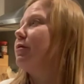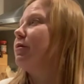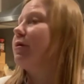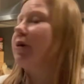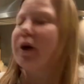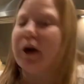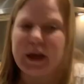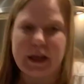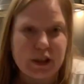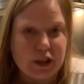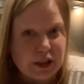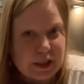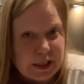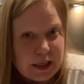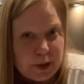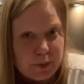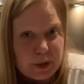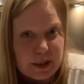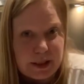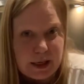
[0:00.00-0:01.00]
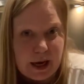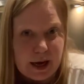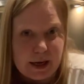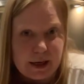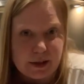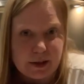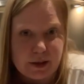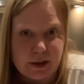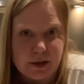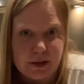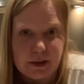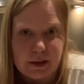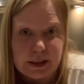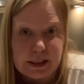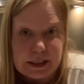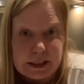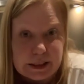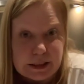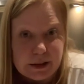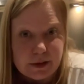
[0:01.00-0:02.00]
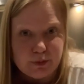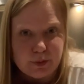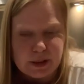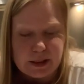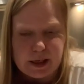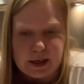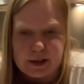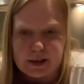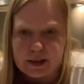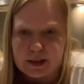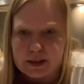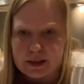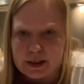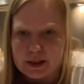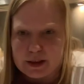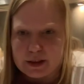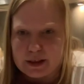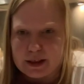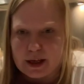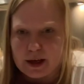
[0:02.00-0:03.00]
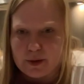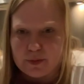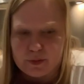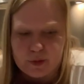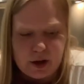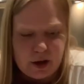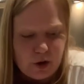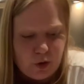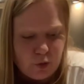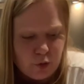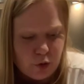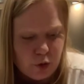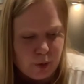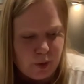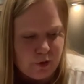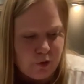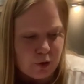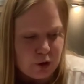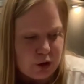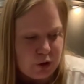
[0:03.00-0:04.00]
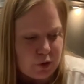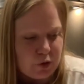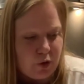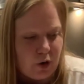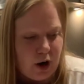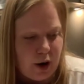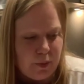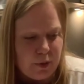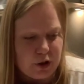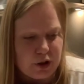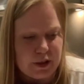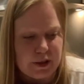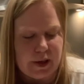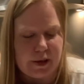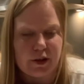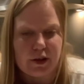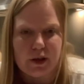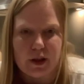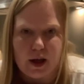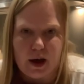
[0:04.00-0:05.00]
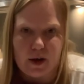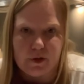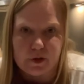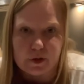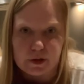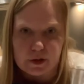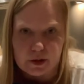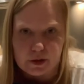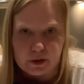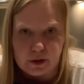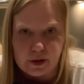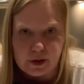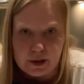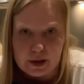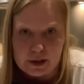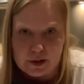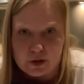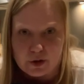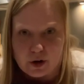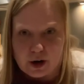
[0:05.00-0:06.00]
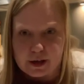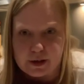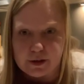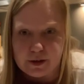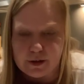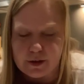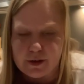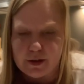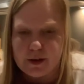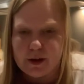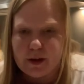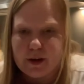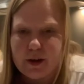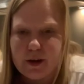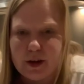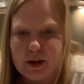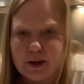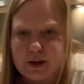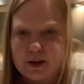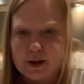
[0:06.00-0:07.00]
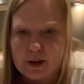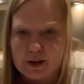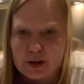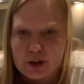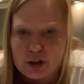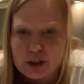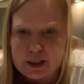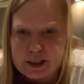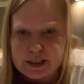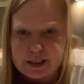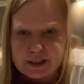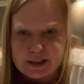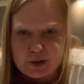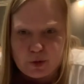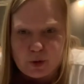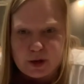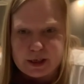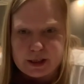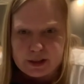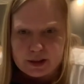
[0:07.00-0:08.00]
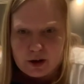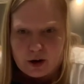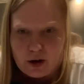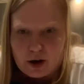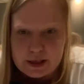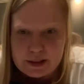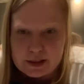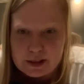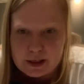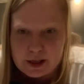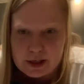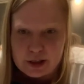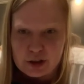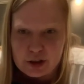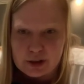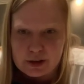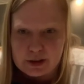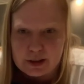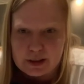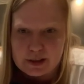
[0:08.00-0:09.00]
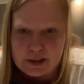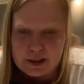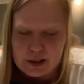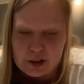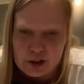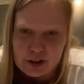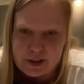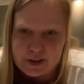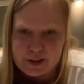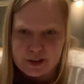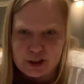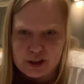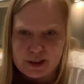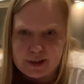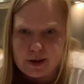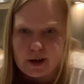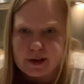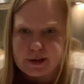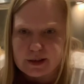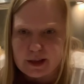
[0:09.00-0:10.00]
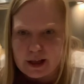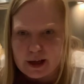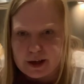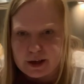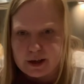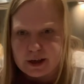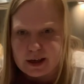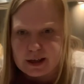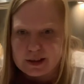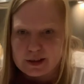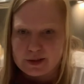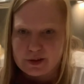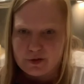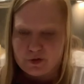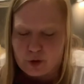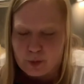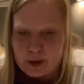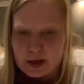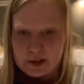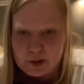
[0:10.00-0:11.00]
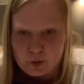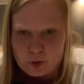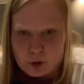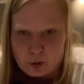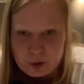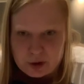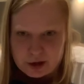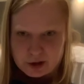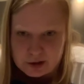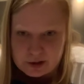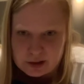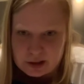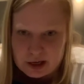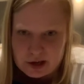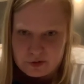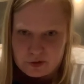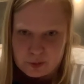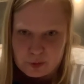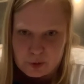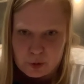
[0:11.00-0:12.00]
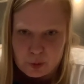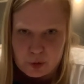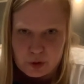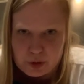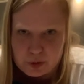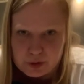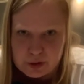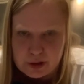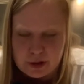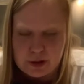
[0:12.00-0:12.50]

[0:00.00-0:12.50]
I can just hear Miss 18 in the room. I thought she was crying, but she's actually laughing, so that's all right. She's the one in isolation as such, so she's isolated us from us while we isolate from the world.